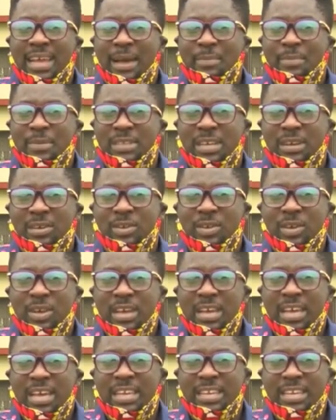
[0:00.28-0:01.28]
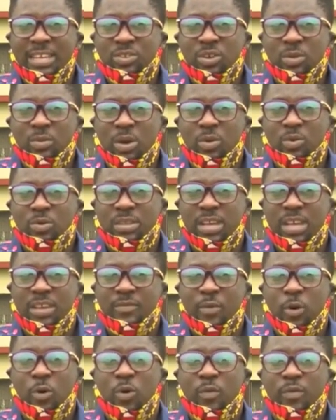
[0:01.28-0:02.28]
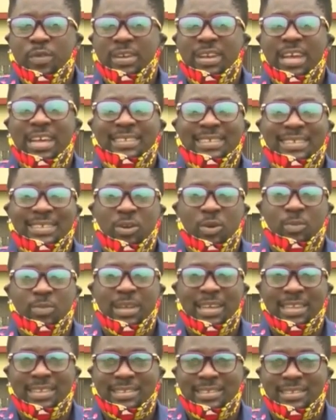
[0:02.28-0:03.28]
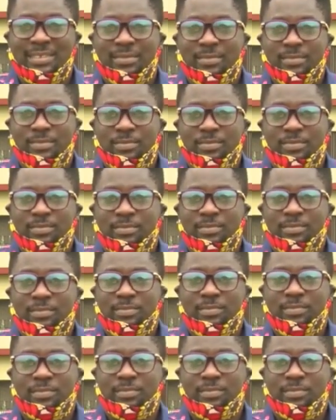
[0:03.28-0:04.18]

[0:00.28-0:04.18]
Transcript: Imo State capital, Eyitope for COVID-19 updates.